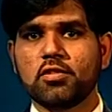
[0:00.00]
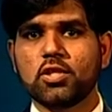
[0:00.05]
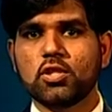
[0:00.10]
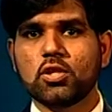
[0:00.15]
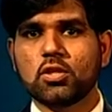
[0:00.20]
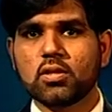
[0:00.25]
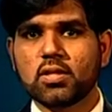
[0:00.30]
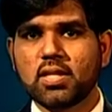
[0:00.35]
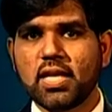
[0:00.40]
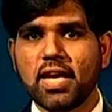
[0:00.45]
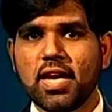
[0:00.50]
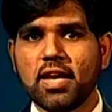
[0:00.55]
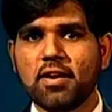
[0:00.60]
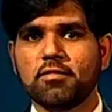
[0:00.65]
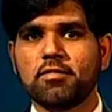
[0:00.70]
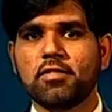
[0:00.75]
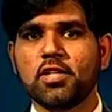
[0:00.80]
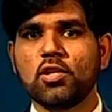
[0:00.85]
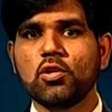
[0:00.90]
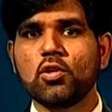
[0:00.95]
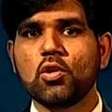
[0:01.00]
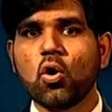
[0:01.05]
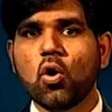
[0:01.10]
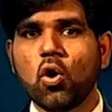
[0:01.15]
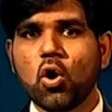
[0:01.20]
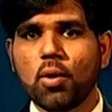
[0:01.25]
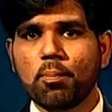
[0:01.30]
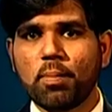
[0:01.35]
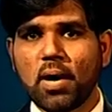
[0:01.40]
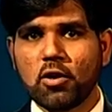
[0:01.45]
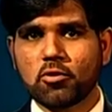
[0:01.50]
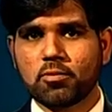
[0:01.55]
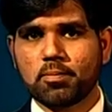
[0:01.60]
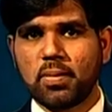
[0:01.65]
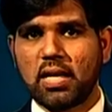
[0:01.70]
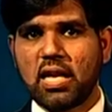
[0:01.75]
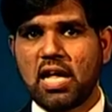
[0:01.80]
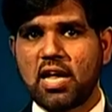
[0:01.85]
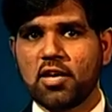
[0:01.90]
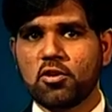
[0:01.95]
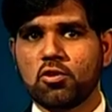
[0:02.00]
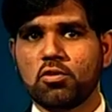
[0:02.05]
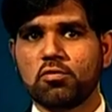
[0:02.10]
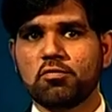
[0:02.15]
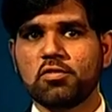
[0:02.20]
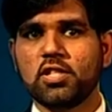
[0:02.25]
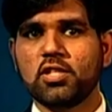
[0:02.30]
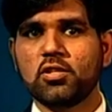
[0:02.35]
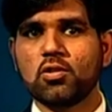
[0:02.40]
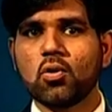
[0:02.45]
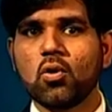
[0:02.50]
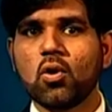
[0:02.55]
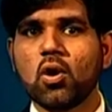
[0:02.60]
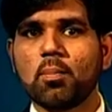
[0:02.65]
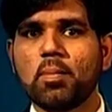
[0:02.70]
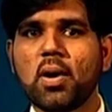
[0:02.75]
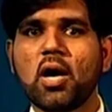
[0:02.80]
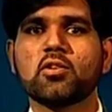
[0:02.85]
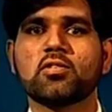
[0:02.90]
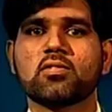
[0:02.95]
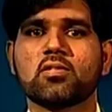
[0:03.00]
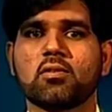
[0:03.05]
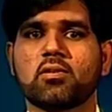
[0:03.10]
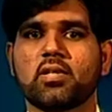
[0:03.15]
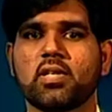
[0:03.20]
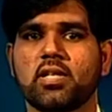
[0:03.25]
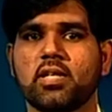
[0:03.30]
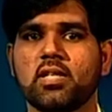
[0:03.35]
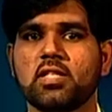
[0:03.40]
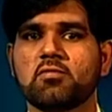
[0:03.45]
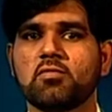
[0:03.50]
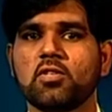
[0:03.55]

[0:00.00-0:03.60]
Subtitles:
today we know about Plato, we know about Socrates,